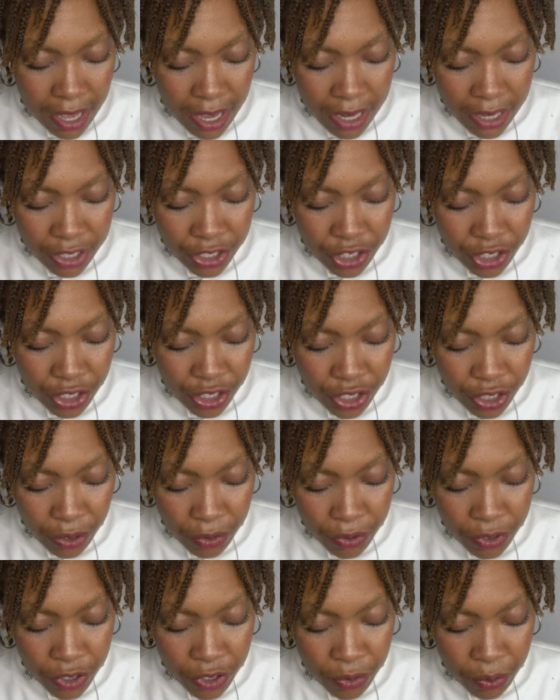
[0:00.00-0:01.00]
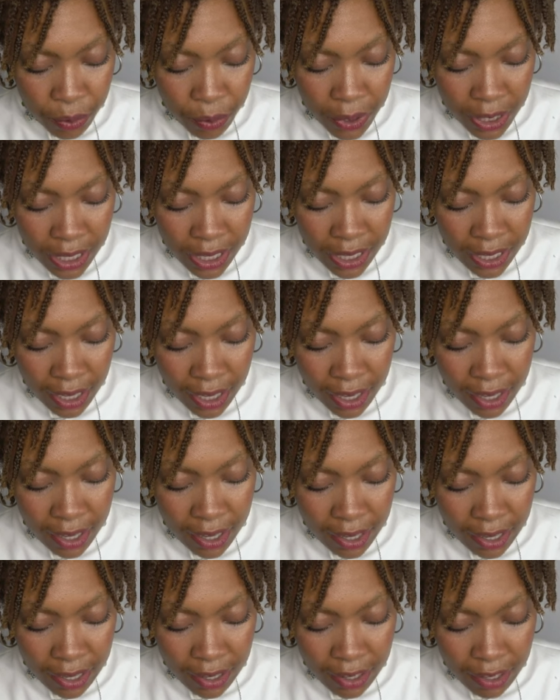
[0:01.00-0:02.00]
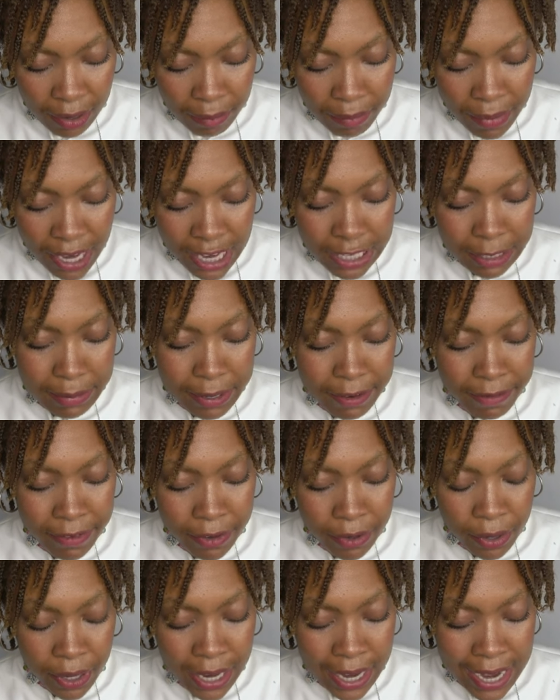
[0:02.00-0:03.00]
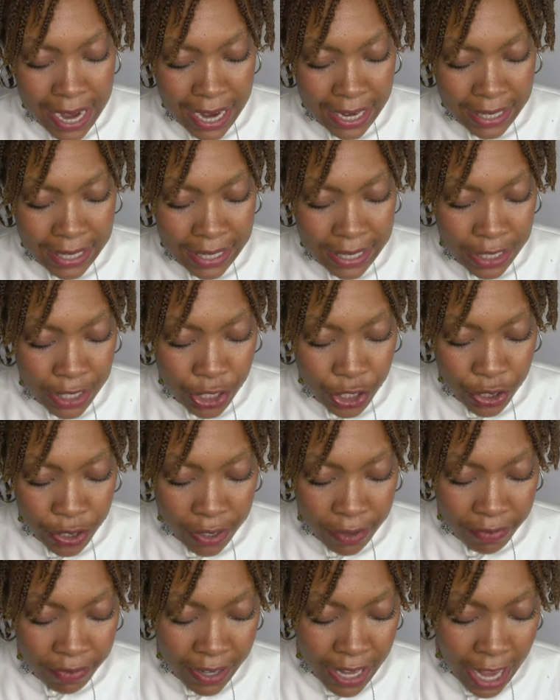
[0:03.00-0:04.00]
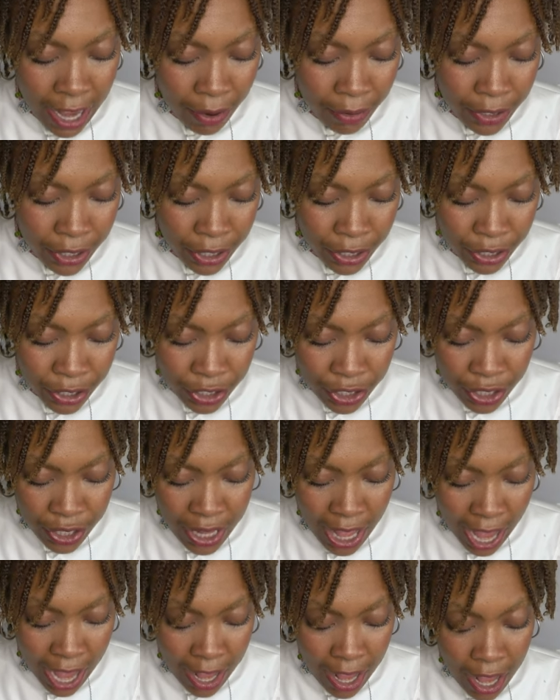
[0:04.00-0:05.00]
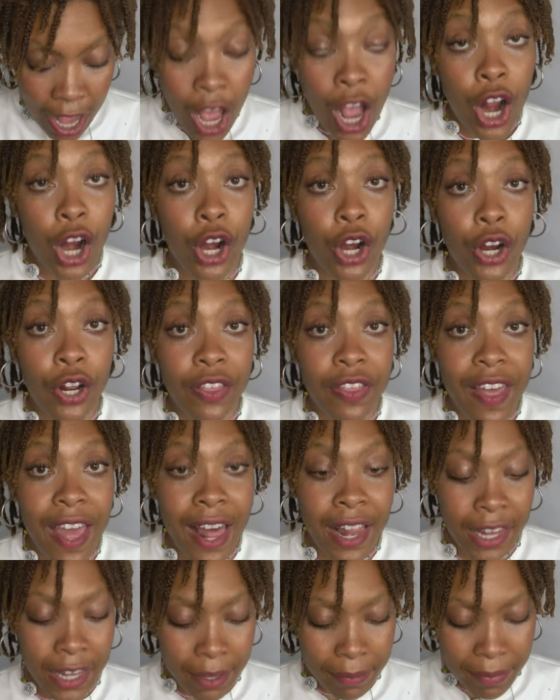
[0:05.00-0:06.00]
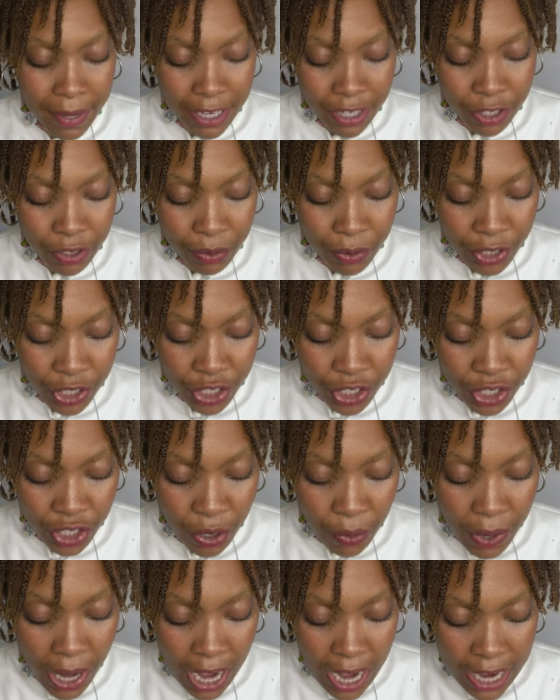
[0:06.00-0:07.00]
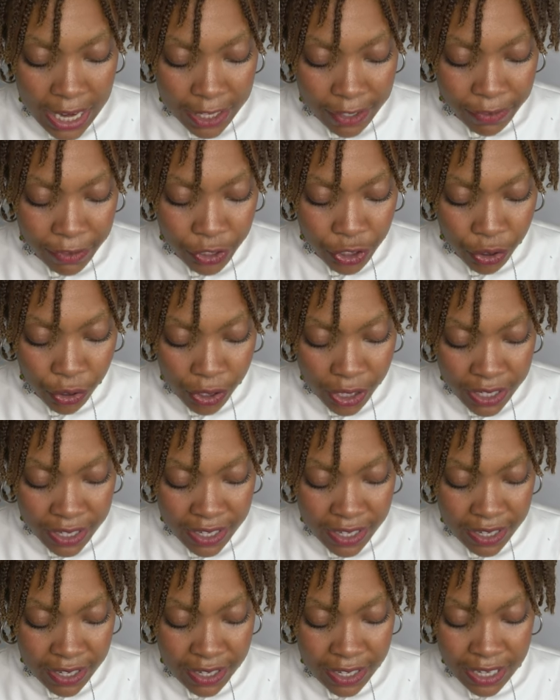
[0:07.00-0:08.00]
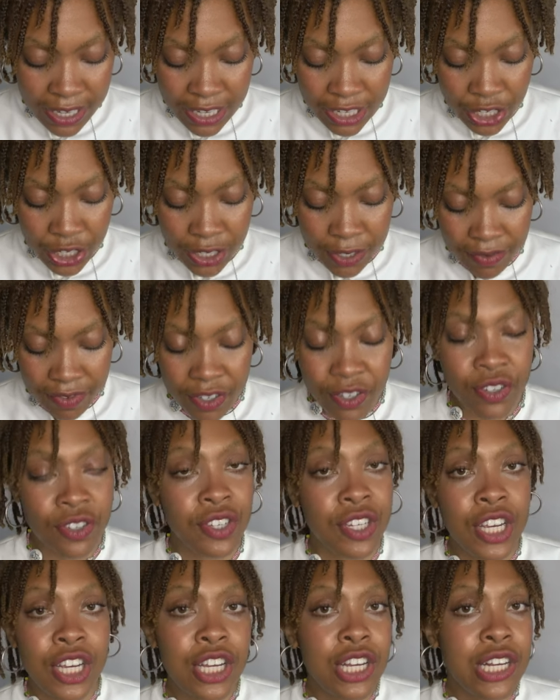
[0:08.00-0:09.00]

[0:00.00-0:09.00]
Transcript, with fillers: that it's just so sweet and it makes me feel connected to the flowers, to that earth element, which is so nice for Taurus season. It just feels